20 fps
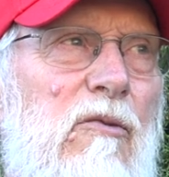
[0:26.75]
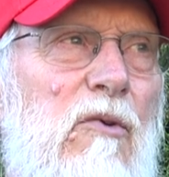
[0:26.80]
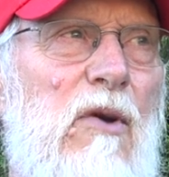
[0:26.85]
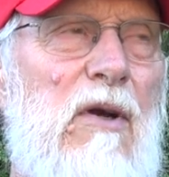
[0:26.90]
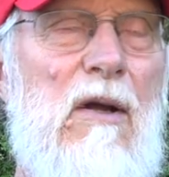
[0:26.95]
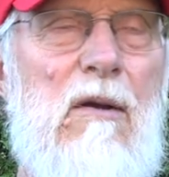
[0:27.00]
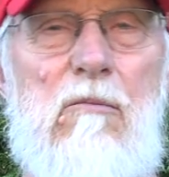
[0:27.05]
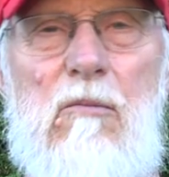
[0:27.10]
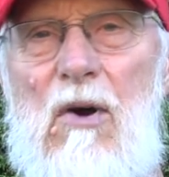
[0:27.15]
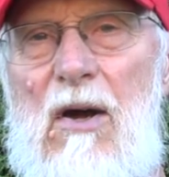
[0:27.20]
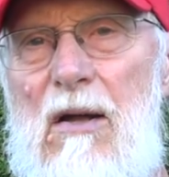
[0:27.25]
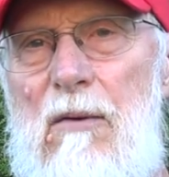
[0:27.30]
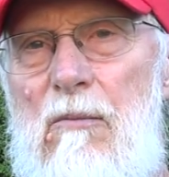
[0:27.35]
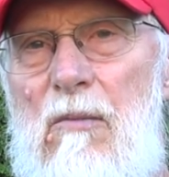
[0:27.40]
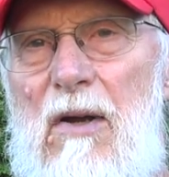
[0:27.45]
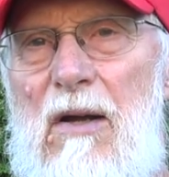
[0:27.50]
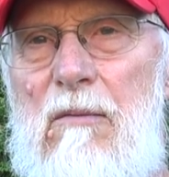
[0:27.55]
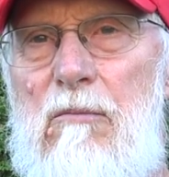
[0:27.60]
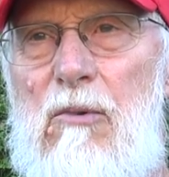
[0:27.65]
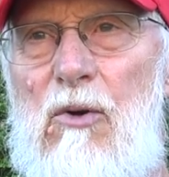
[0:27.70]
when I bought
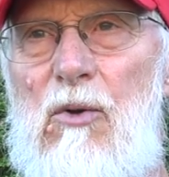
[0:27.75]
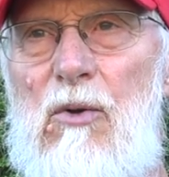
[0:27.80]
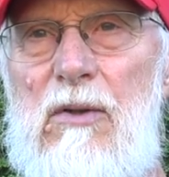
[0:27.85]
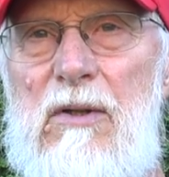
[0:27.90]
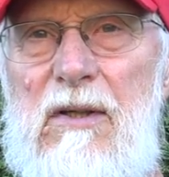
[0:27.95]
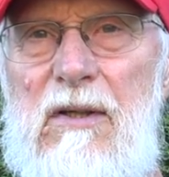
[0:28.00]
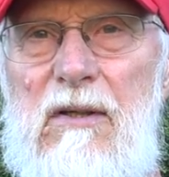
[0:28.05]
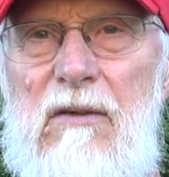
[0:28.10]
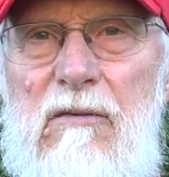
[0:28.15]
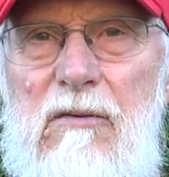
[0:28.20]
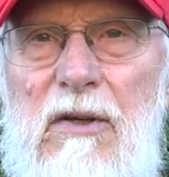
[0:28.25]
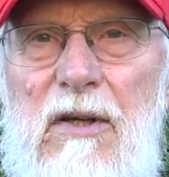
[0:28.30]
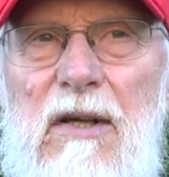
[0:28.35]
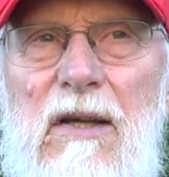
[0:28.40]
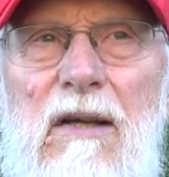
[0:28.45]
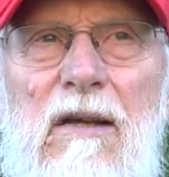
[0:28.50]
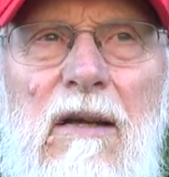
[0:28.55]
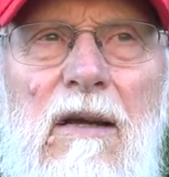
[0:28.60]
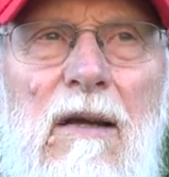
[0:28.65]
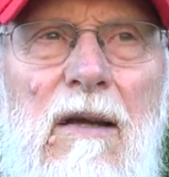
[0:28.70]
my Bolt
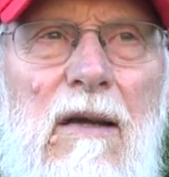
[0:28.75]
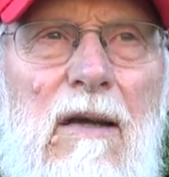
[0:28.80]
EV,